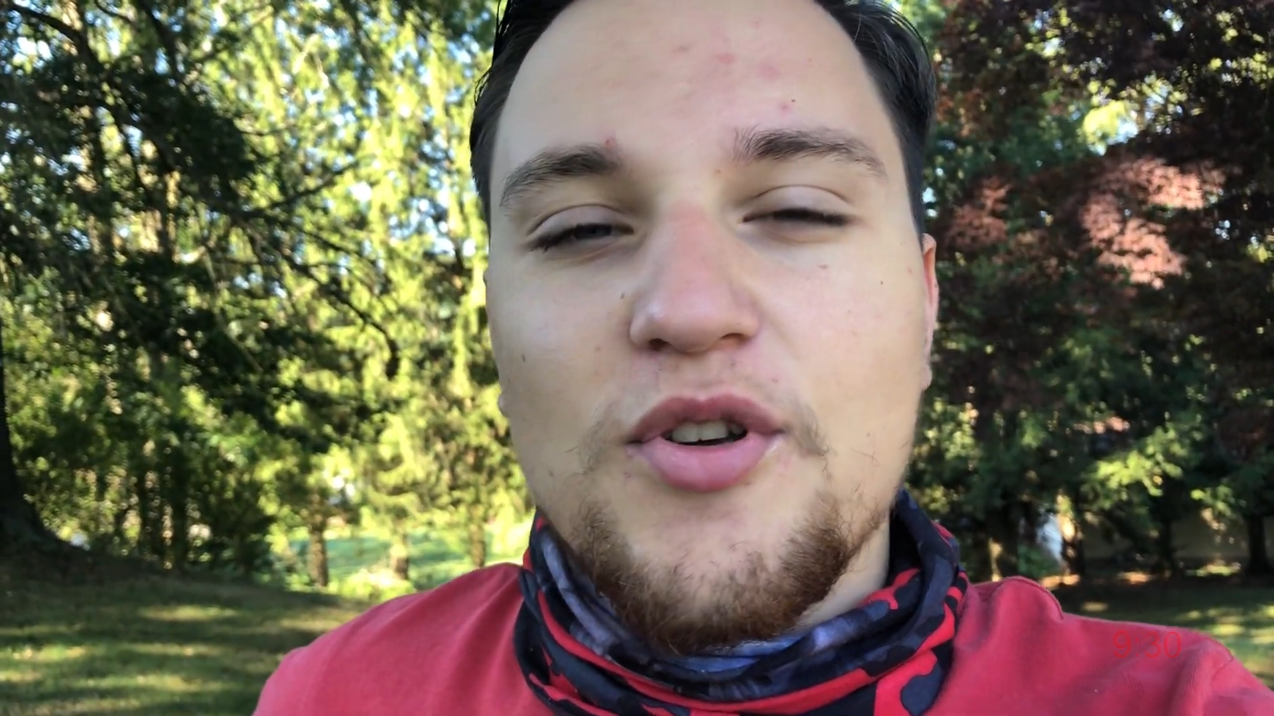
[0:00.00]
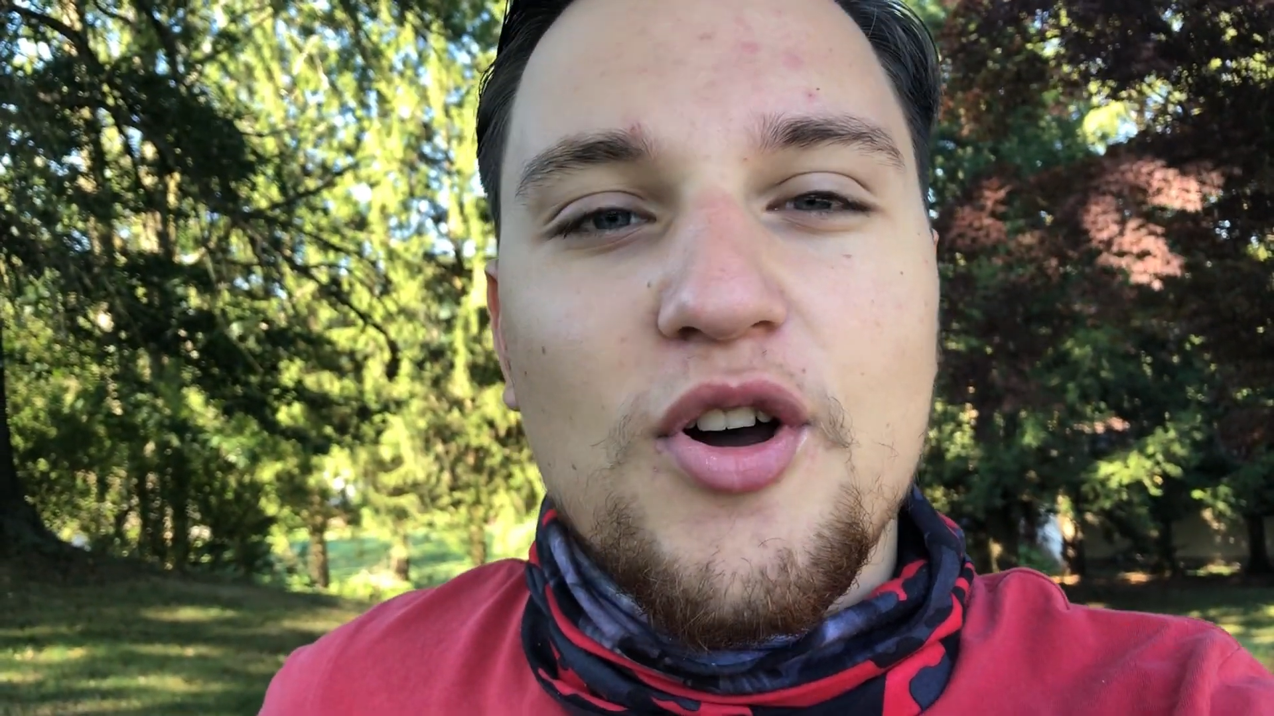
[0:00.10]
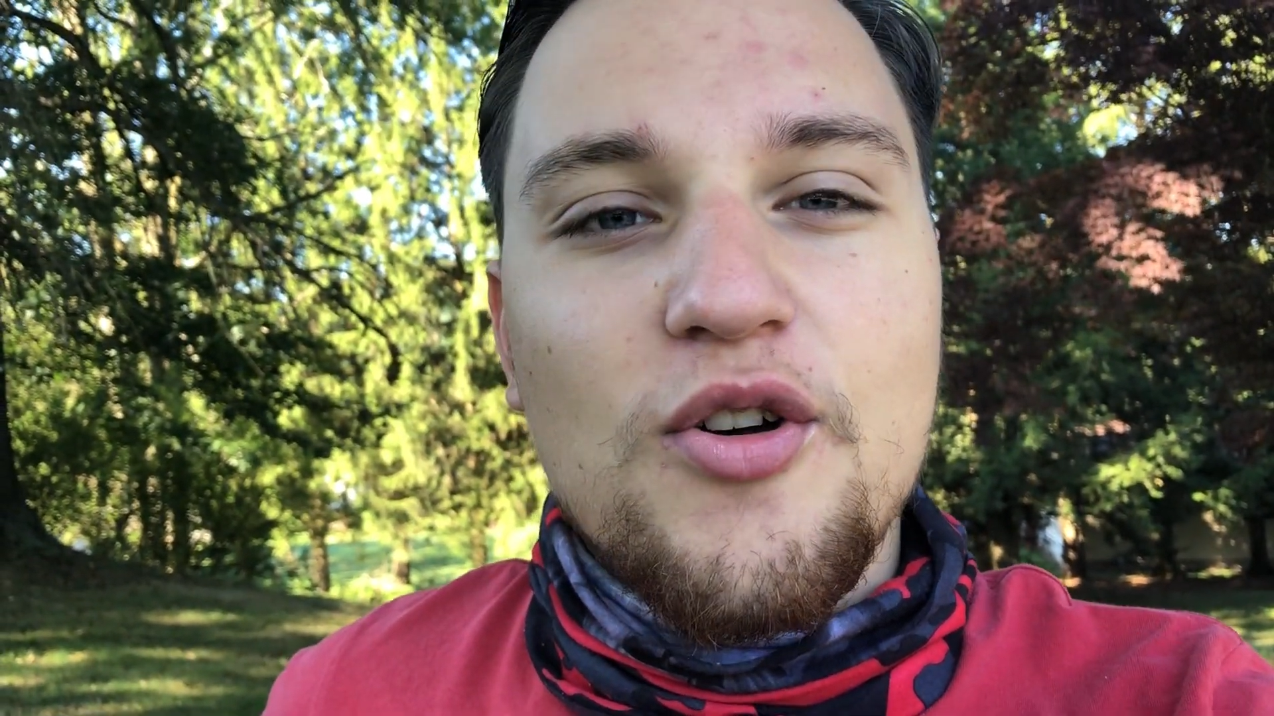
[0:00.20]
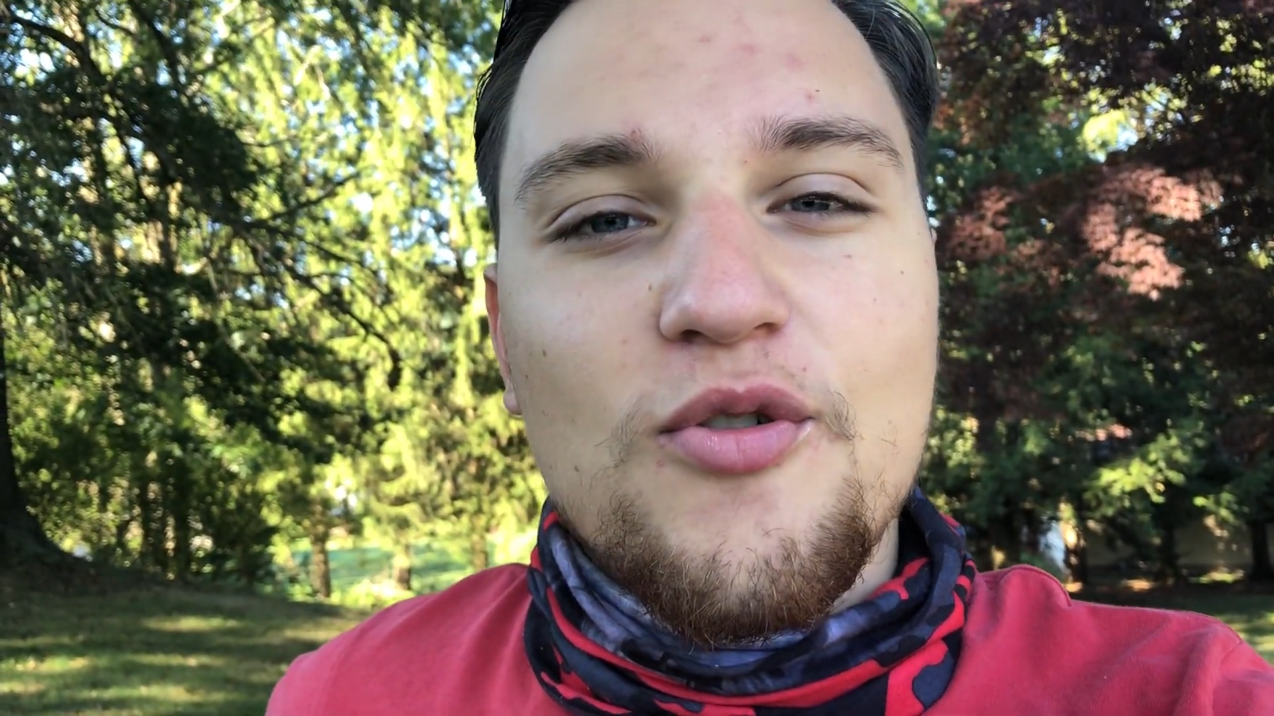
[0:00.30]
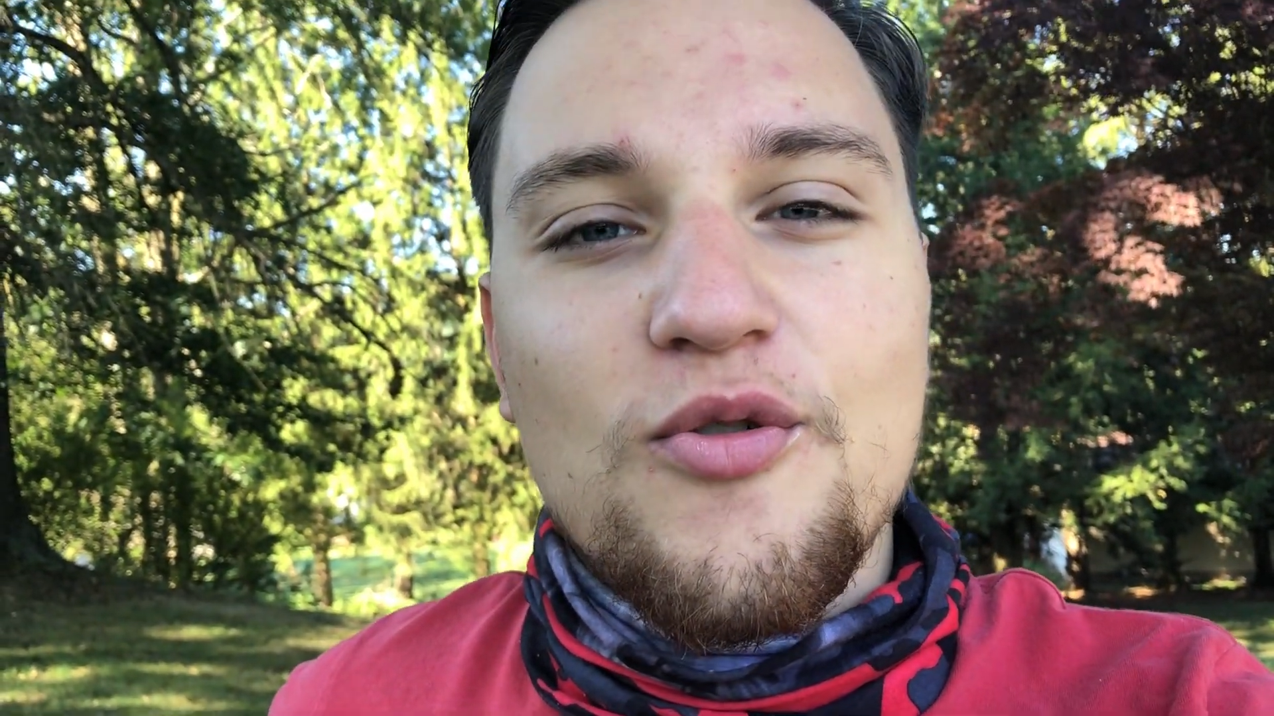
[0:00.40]

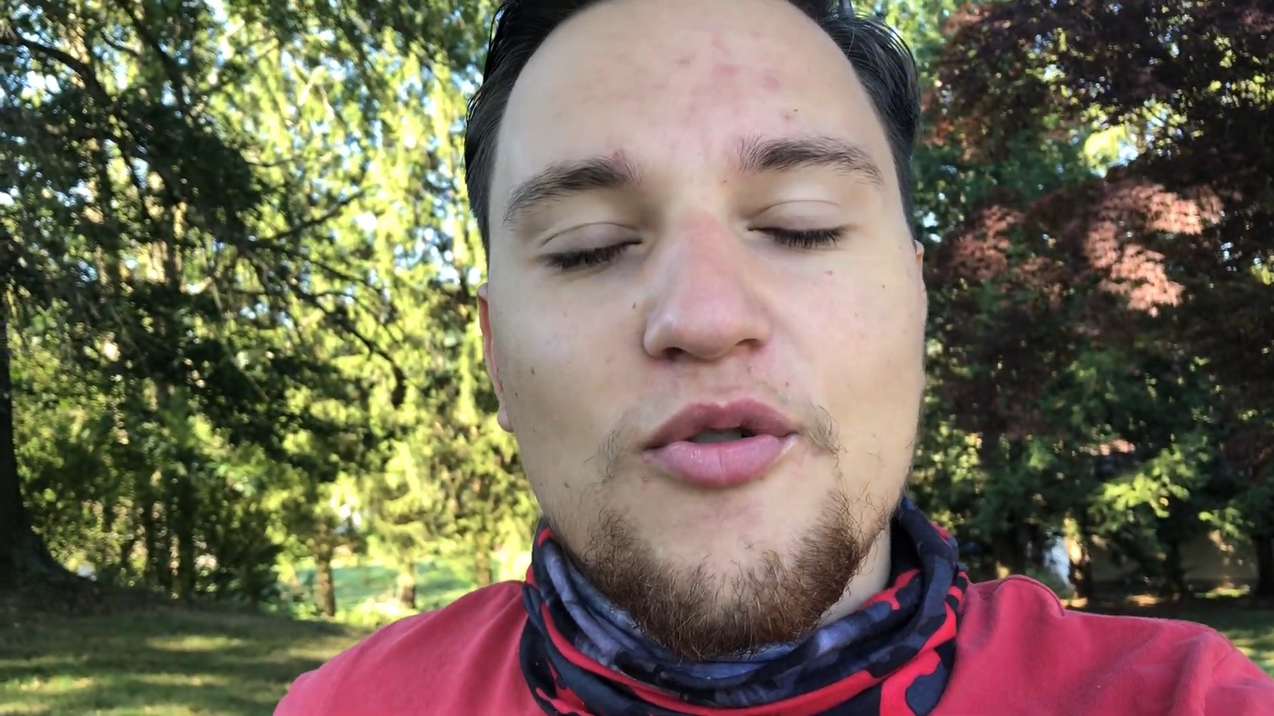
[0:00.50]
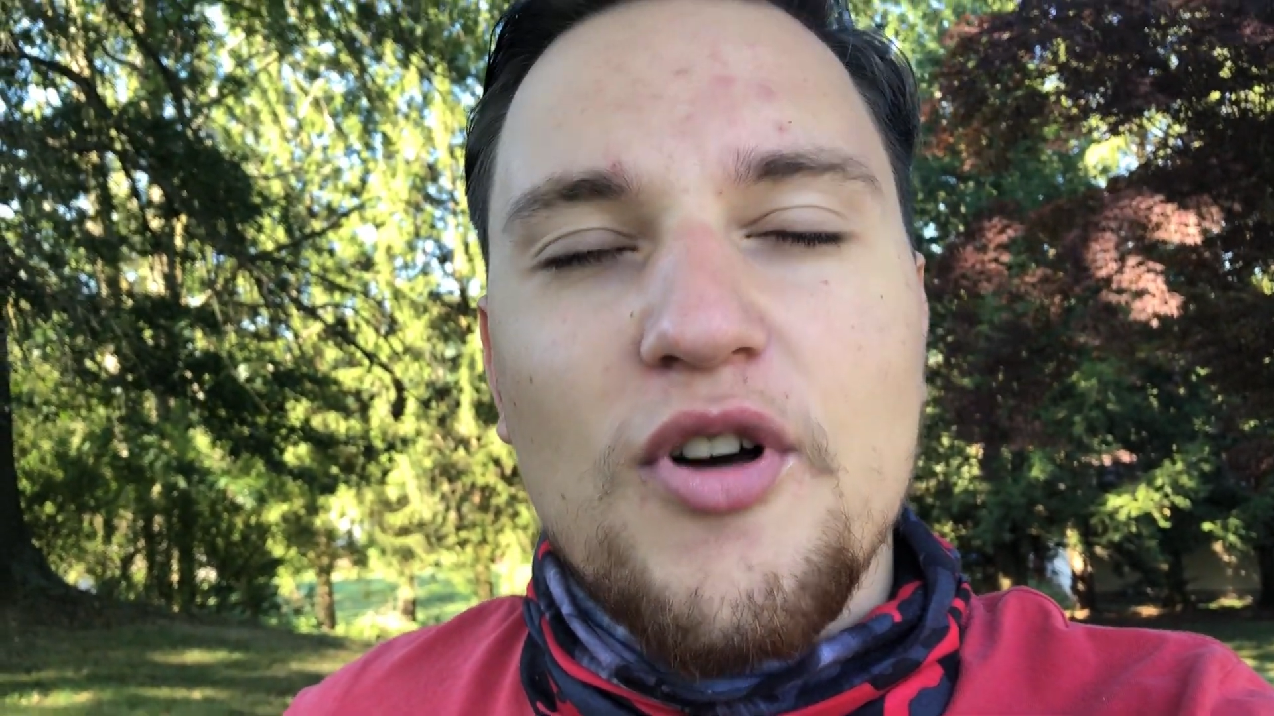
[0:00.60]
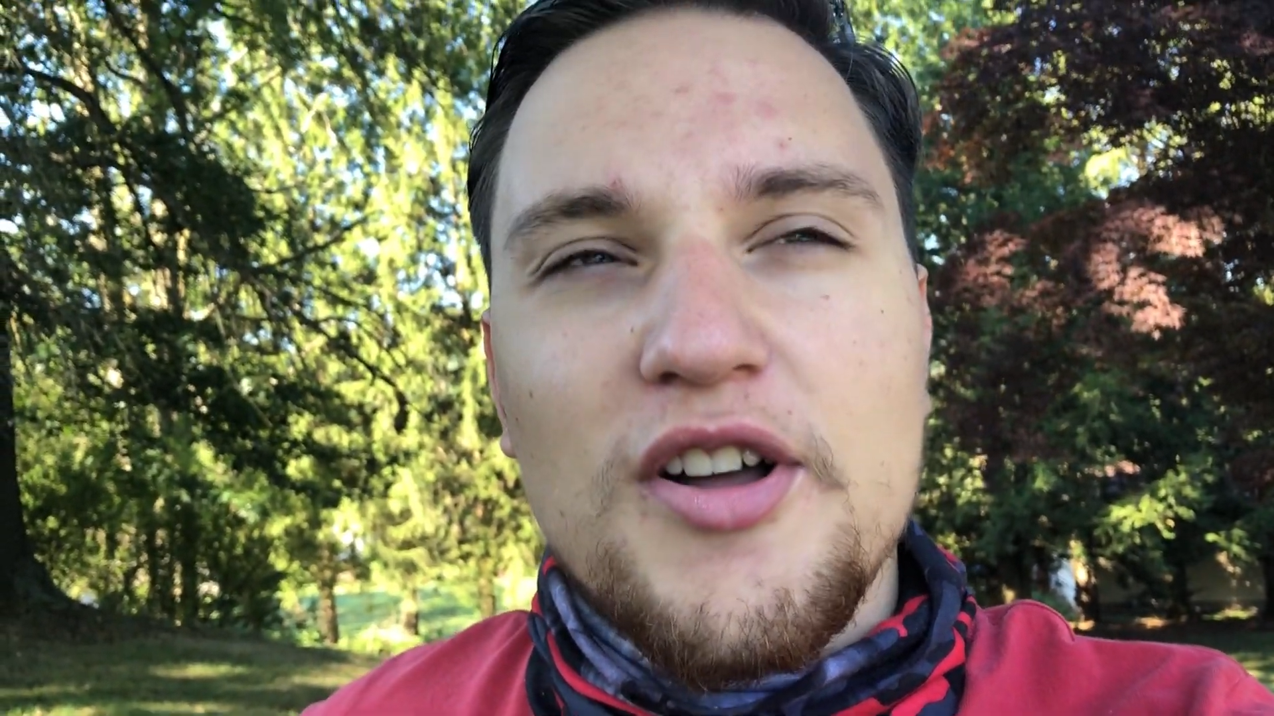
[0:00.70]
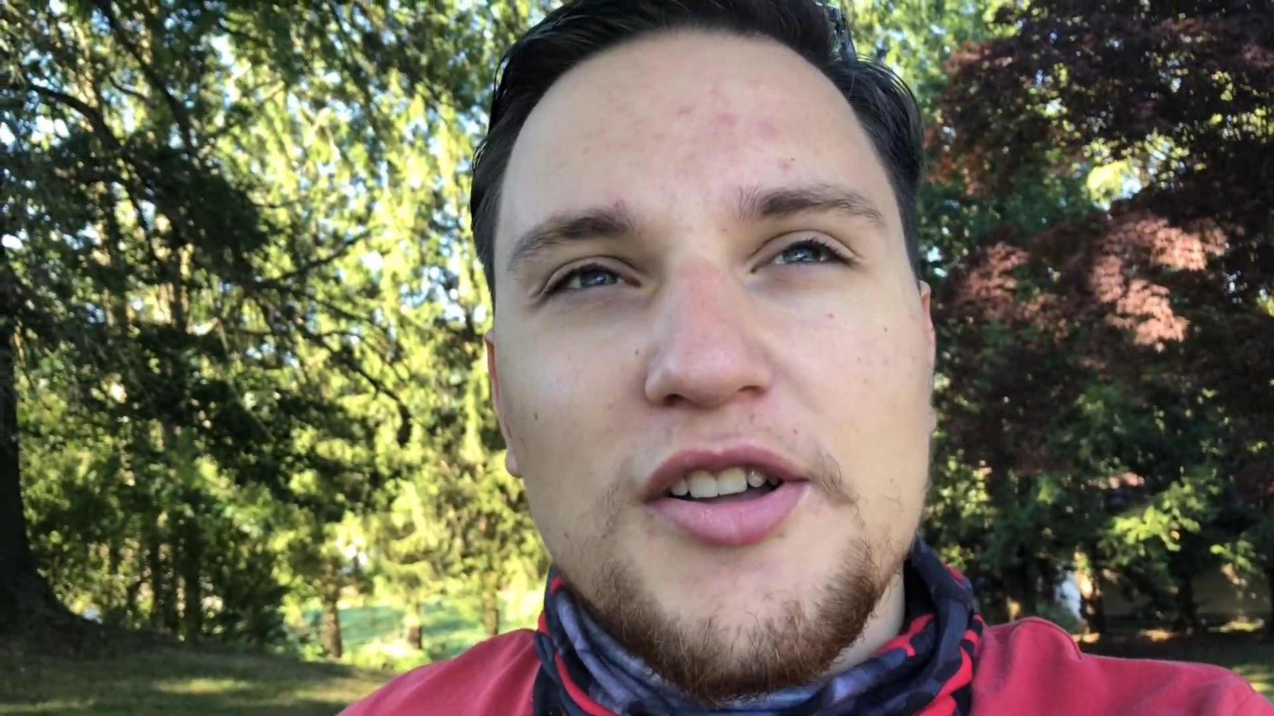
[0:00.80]
go